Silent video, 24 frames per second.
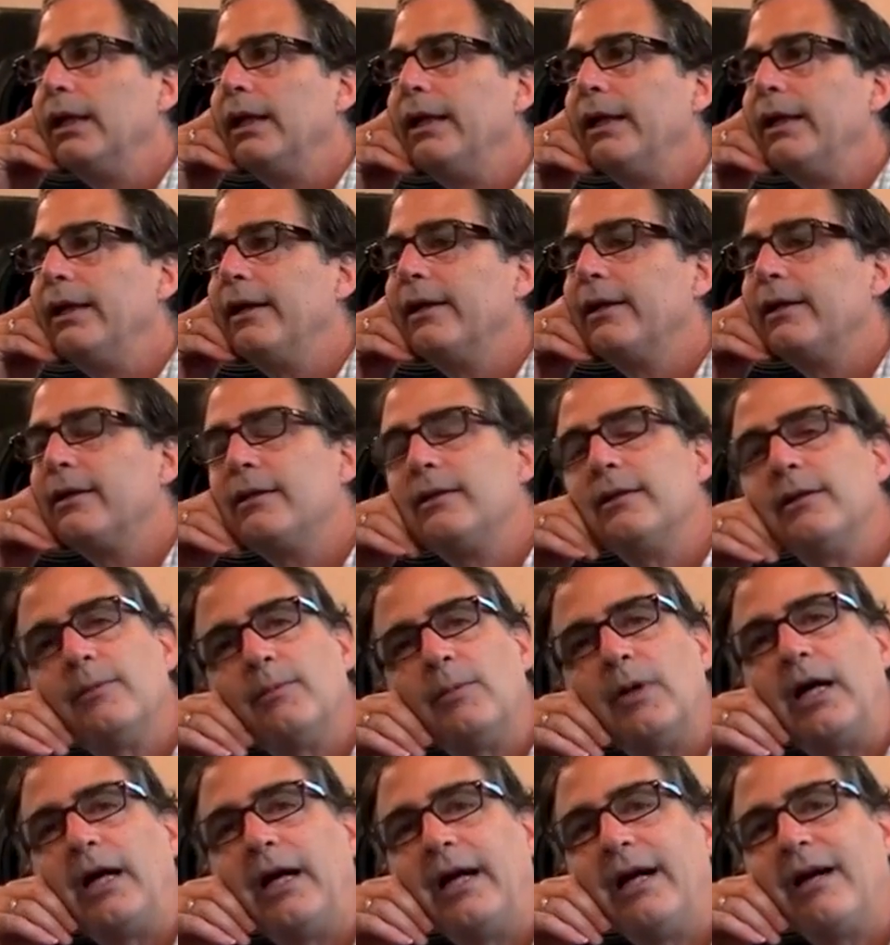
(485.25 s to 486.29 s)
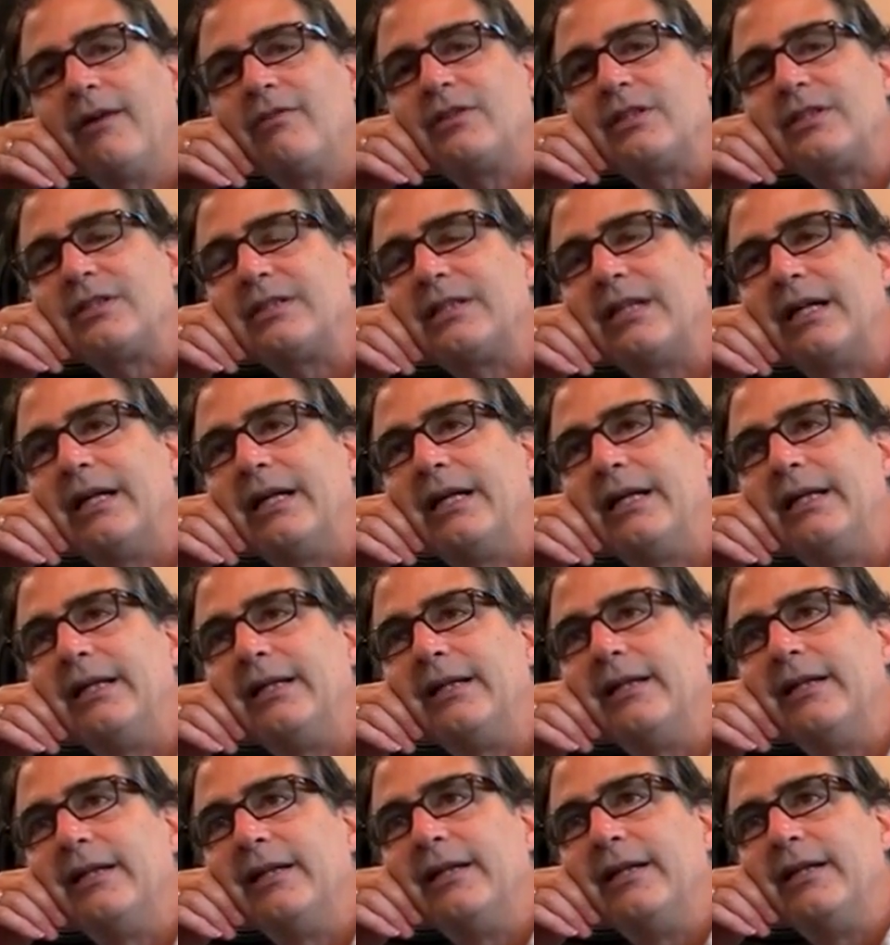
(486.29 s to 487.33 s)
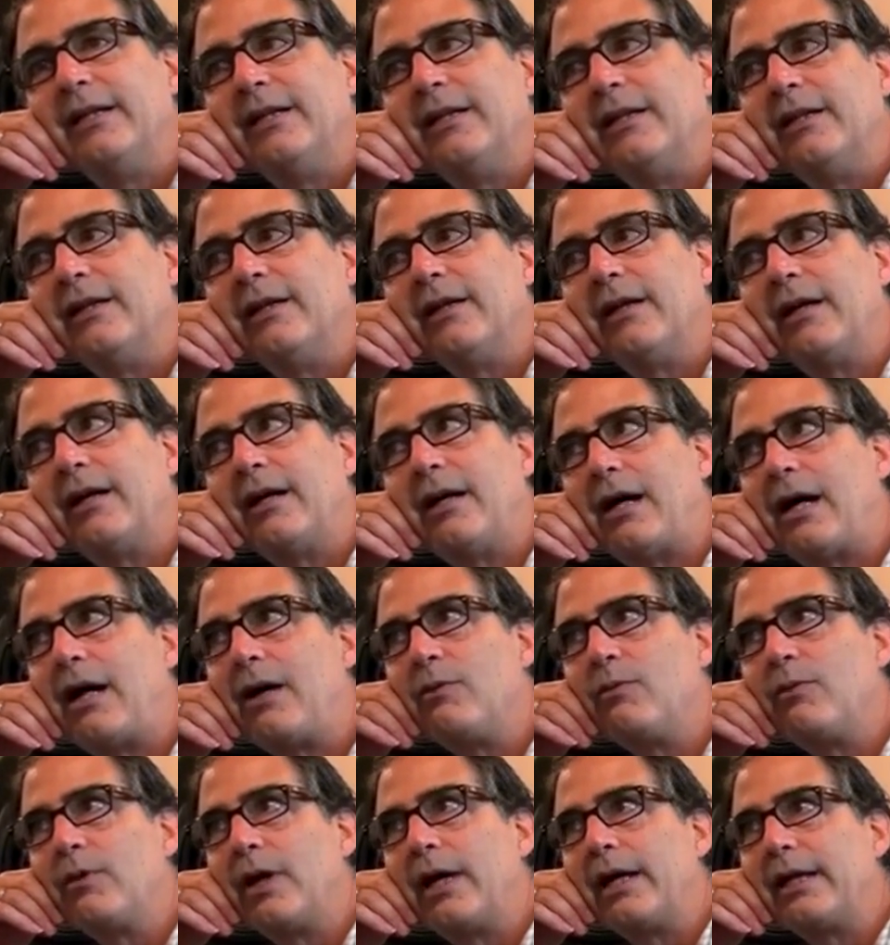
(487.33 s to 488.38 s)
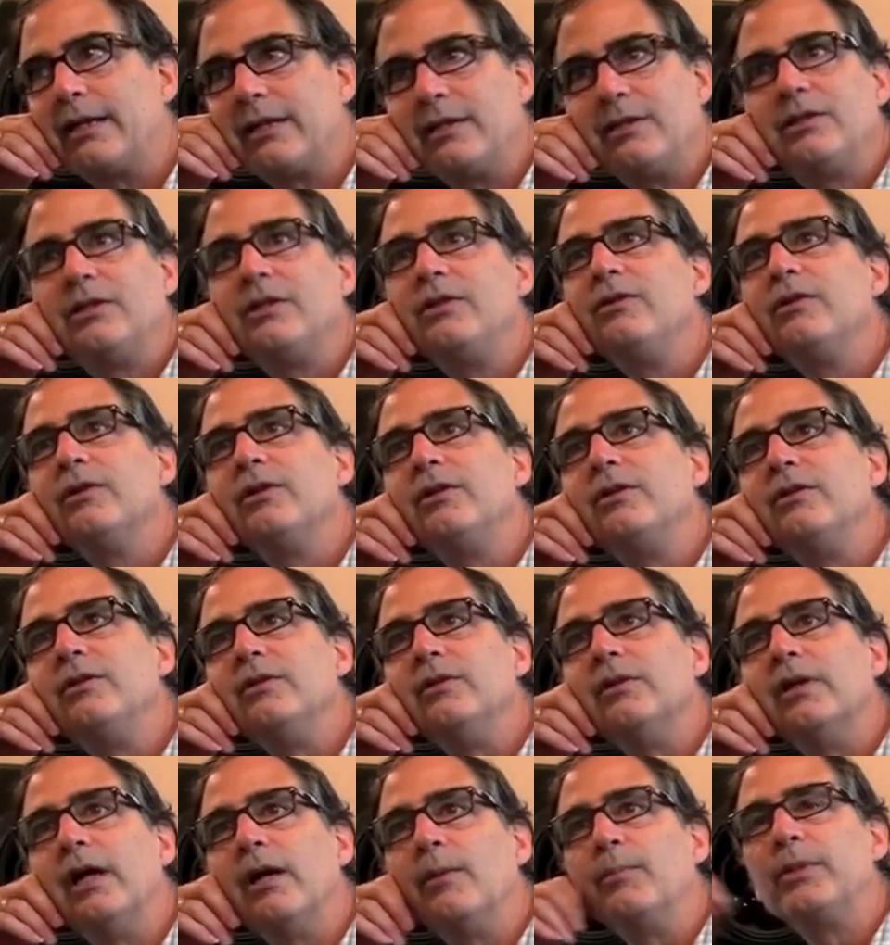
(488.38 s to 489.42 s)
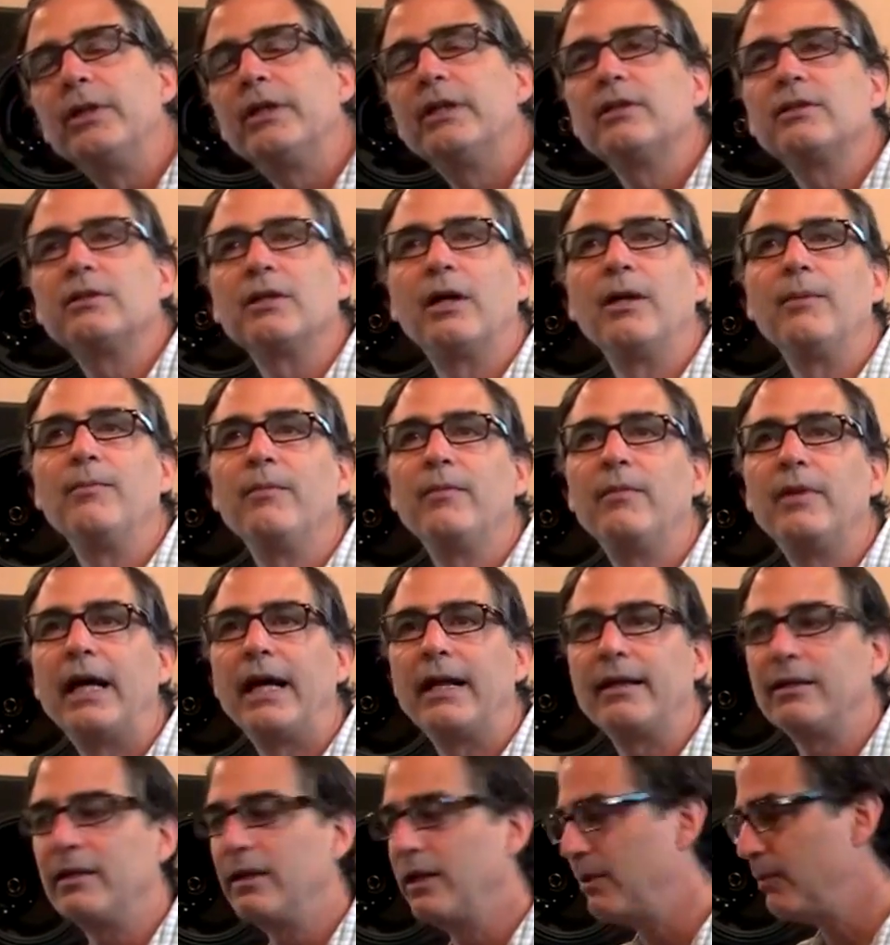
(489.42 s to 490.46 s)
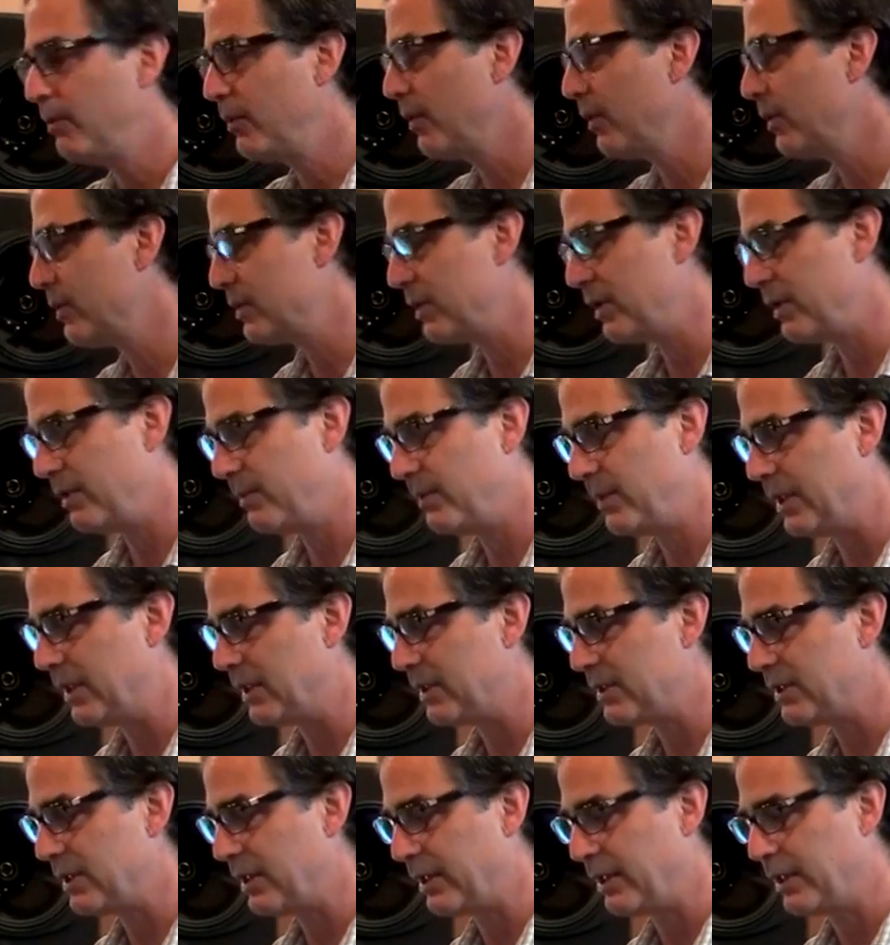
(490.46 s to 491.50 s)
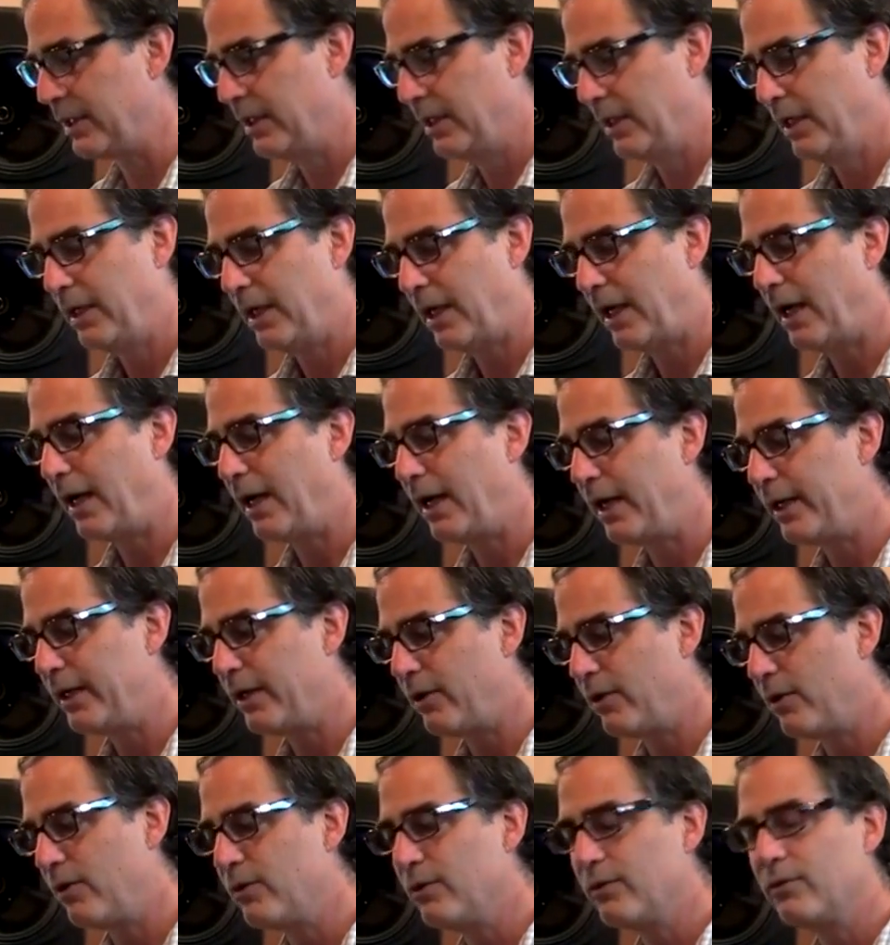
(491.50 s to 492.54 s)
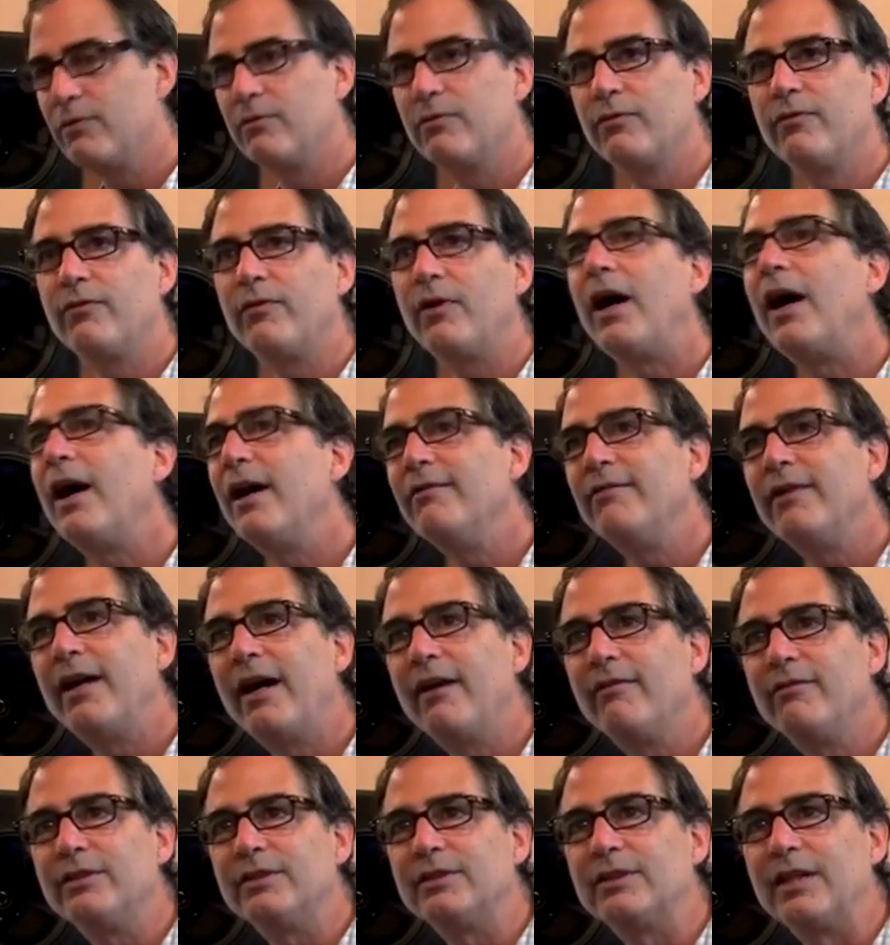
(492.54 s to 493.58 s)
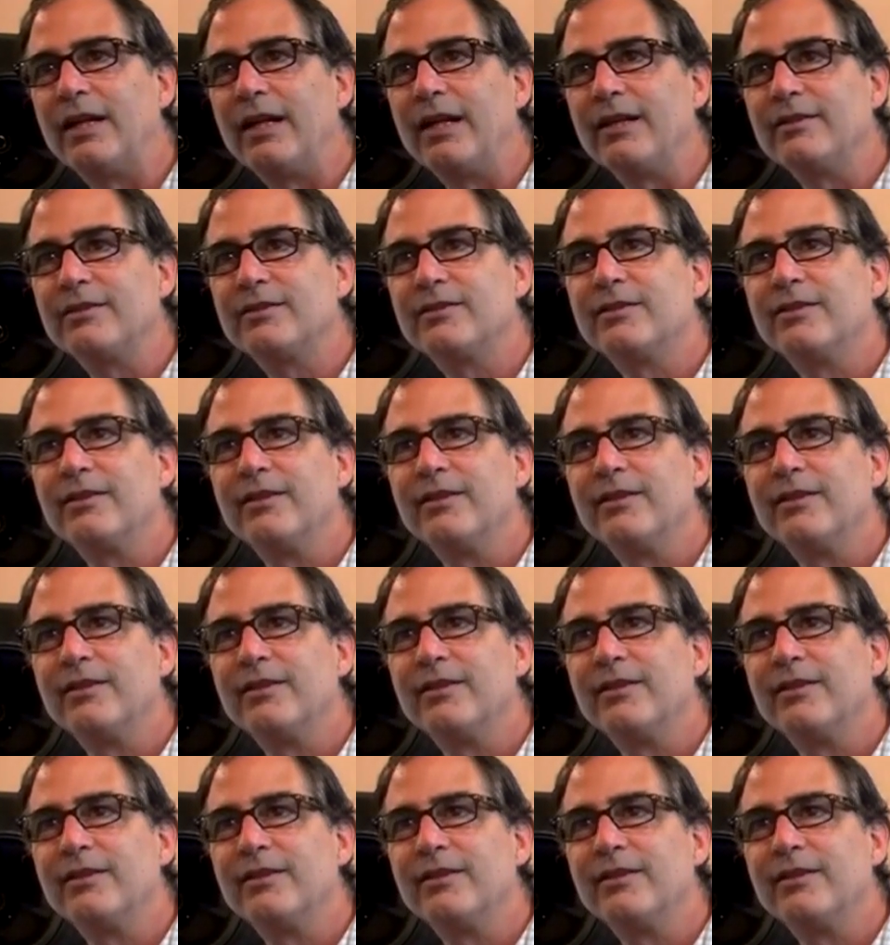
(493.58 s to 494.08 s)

And I have to say, I continue to do that because I'm that kind of person. It's like I own 5 Avocets.